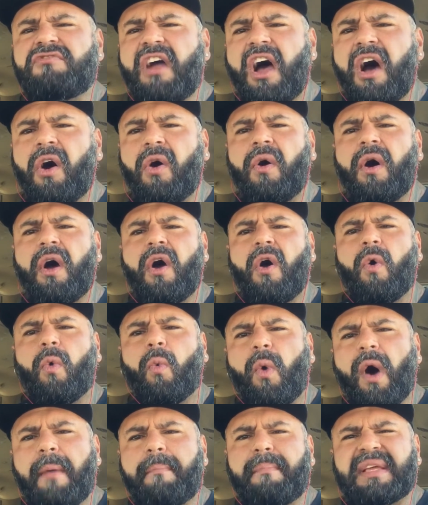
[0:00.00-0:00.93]
know
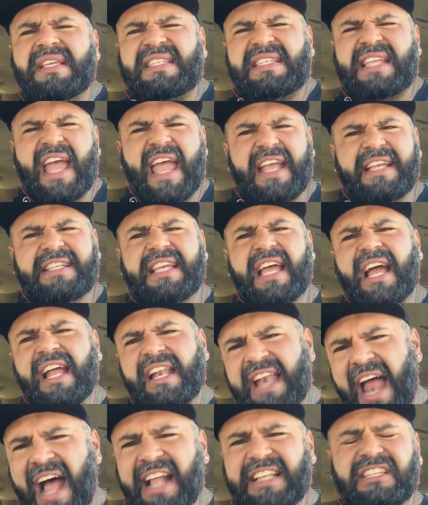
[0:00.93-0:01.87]
what mistakes
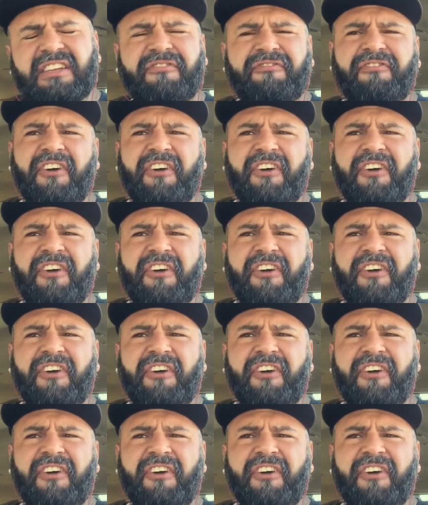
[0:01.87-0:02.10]
not to